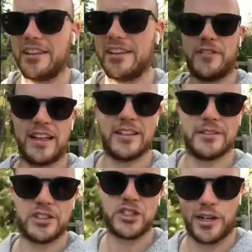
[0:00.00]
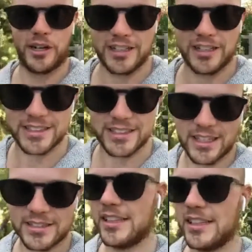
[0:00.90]
whole, if I had
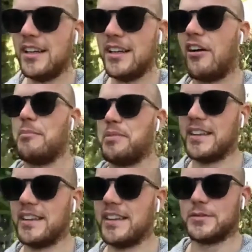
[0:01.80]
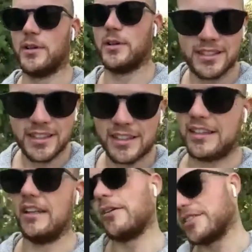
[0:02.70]
the shortcut success, I
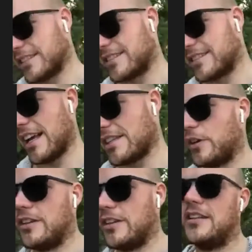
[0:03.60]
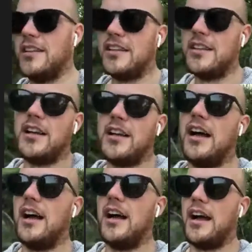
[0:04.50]
already played this once. I was
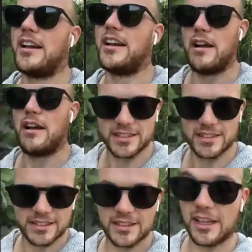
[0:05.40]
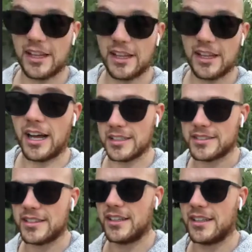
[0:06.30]
successful. I had a great business, lost it
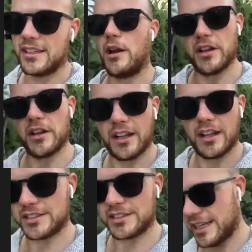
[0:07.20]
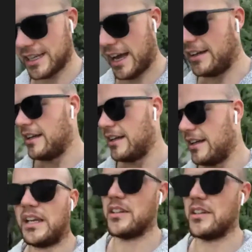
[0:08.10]
all, went $1 million in debt.
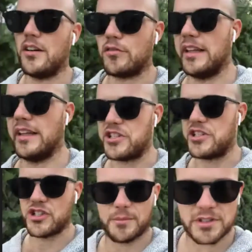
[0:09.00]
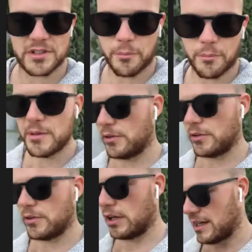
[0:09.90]
It's all relationships. People
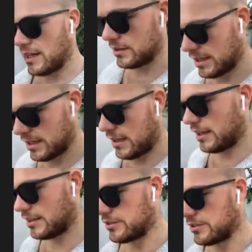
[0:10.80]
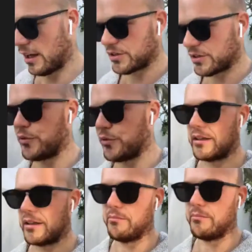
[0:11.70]
hustle and hustle and hustle for
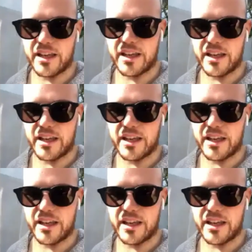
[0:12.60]
money.